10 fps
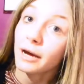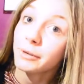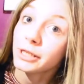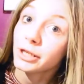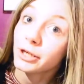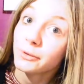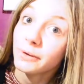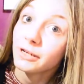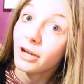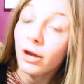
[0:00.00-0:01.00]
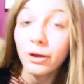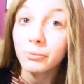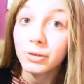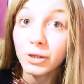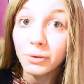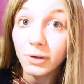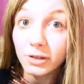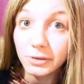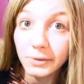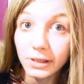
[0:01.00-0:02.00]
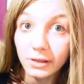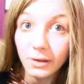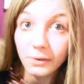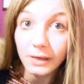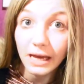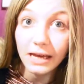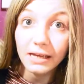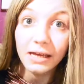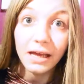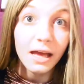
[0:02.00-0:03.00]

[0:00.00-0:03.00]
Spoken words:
are you? And I hope you are doing okay.